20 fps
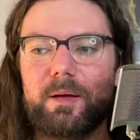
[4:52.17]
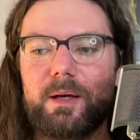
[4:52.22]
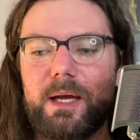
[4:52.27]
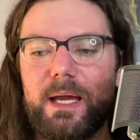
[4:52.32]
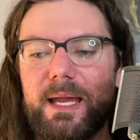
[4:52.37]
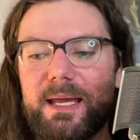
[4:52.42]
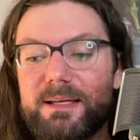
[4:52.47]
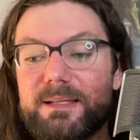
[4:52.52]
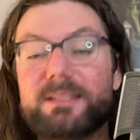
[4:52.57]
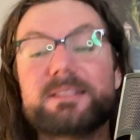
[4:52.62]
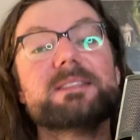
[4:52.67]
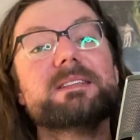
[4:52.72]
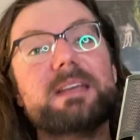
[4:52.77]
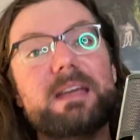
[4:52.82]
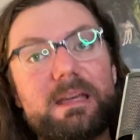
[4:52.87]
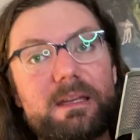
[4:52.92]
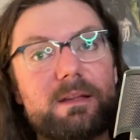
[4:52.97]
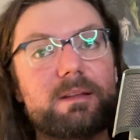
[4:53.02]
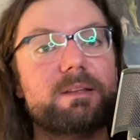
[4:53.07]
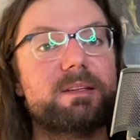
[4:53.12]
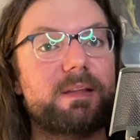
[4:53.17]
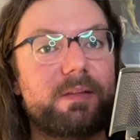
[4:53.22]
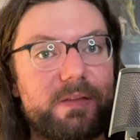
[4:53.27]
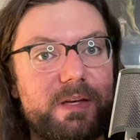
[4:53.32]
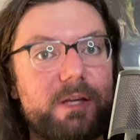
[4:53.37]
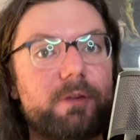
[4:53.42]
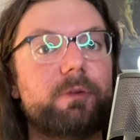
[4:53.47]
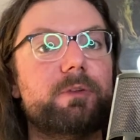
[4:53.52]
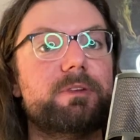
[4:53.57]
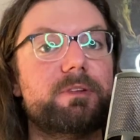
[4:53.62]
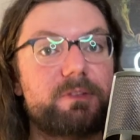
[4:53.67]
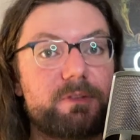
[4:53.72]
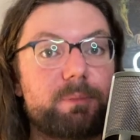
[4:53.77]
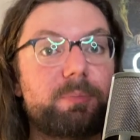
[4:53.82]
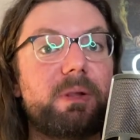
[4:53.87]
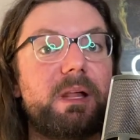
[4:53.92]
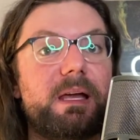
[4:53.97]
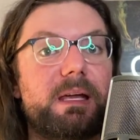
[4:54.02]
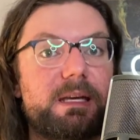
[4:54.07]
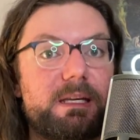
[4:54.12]
And instead, Sallie Nichols is
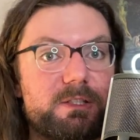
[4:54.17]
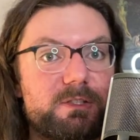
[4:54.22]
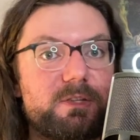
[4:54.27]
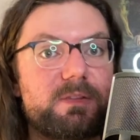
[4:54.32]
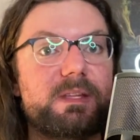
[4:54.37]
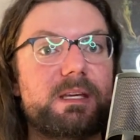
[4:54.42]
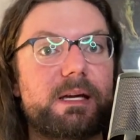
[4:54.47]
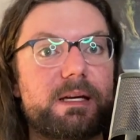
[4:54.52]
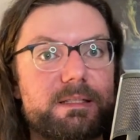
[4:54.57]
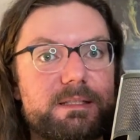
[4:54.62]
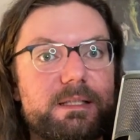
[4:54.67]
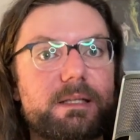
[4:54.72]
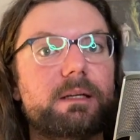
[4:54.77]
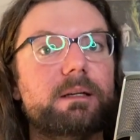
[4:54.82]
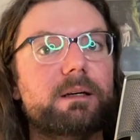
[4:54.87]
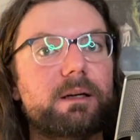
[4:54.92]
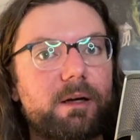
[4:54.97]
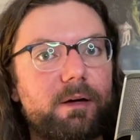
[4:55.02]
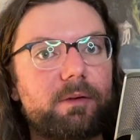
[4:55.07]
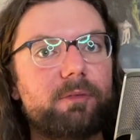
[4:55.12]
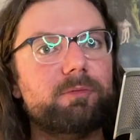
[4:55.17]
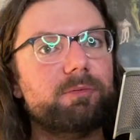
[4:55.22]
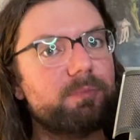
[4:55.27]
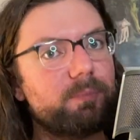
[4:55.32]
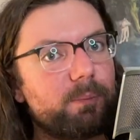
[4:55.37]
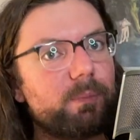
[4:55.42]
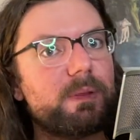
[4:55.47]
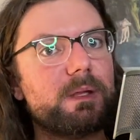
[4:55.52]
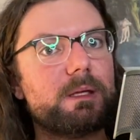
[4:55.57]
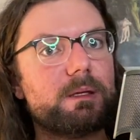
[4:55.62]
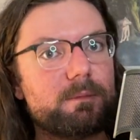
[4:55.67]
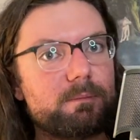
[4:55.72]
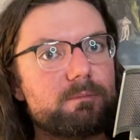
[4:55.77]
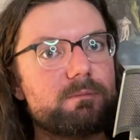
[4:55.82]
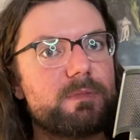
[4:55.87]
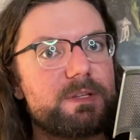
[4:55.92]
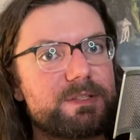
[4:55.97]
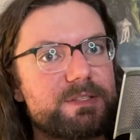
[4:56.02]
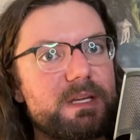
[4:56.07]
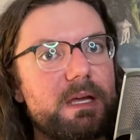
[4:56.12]
applying it to the idea of the
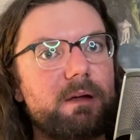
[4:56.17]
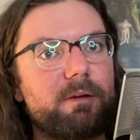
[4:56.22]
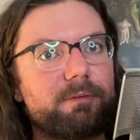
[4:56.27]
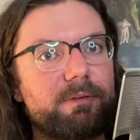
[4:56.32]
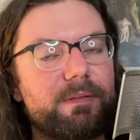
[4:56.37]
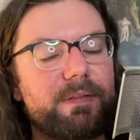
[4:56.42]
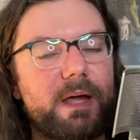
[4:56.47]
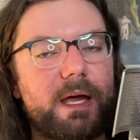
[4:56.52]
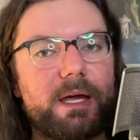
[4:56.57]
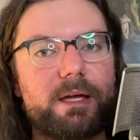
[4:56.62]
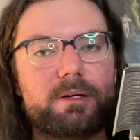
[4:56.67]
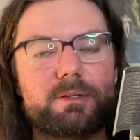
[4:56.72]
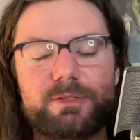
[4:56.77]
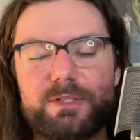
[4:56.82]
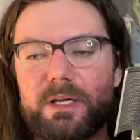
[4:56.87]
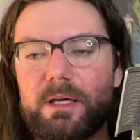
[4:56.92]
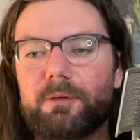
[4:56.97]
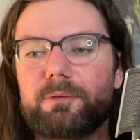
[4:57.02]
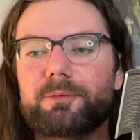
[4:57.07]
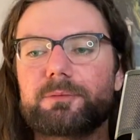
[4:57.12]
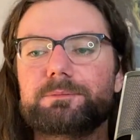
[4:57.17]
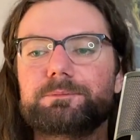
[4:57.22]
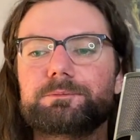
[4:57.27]
self and the higher self.